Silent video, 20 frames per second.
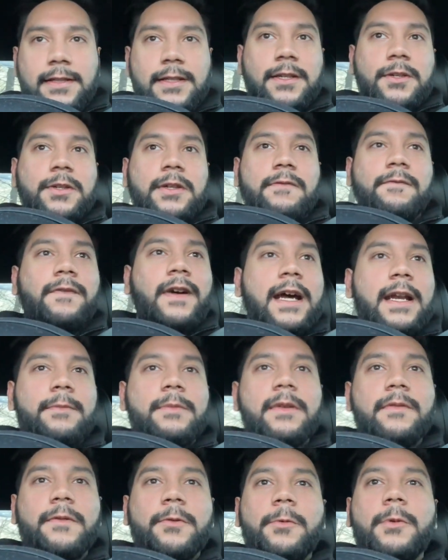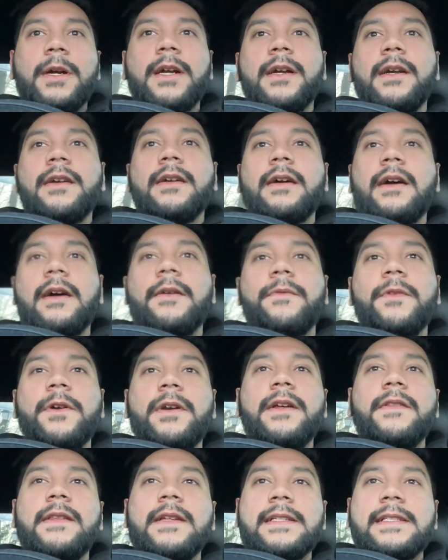You can find them everywhere. They're
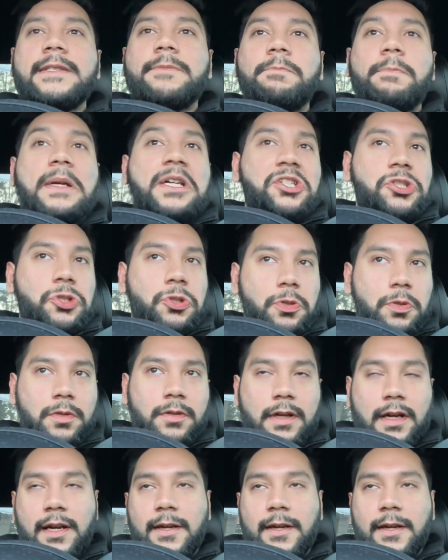nothing special.